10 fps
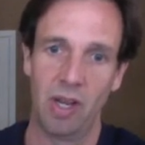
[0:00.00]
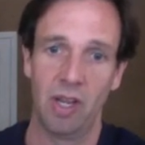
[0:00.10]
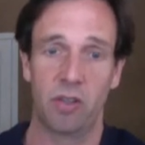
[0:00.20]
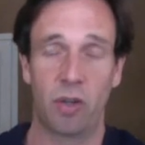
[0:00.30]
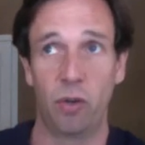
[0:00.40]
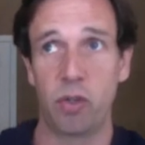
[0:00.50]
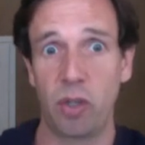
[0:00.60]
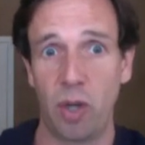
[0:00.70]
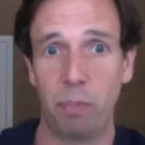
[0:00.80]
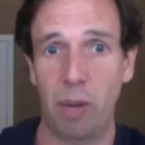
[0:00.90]
So I'd also
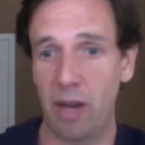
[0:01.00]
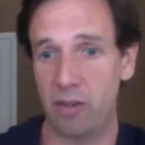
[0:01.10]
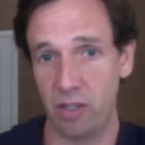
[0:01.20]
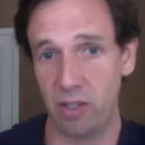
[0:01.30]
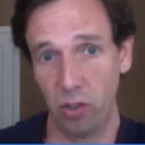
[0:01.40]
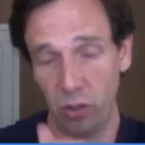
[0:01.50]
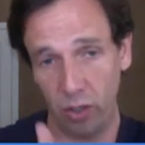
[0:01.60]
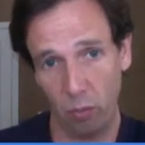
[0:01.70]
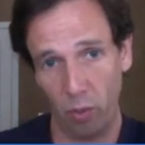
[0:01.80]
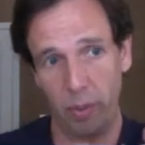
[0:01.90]
go back to look
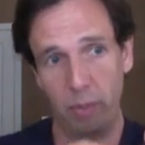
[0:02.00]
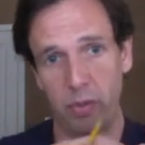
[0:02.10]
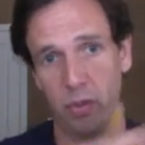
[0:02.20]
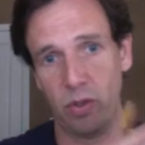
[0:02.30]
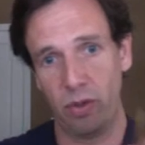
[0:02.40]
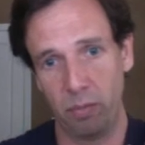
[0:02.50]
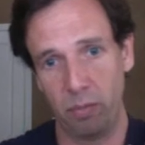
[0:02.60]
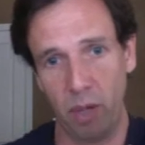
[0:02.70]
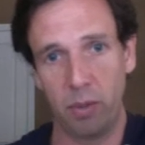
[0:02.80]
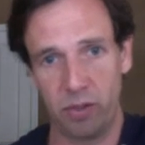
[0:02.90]
at what people are doing on the
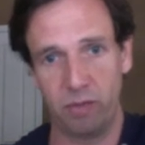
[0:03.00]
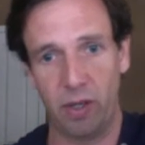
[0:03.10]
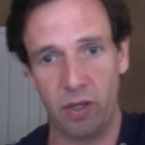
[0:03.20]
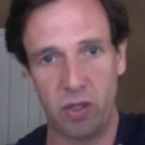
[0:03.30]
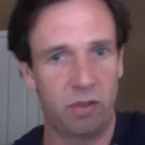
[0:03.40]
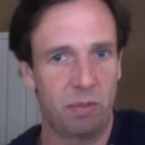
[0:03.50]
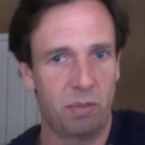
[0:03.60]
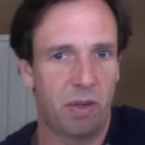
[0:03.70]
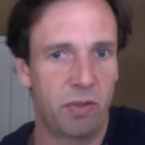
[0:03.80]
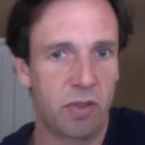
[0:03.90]
mobile device,
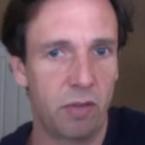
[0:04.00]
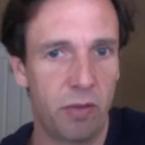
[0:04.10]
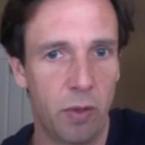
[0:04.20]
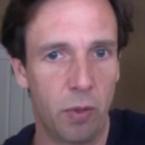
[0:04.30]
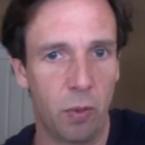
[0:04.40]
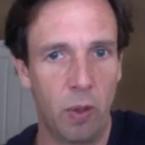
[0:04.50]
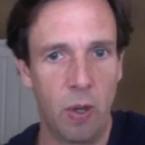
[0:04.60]
iPhone or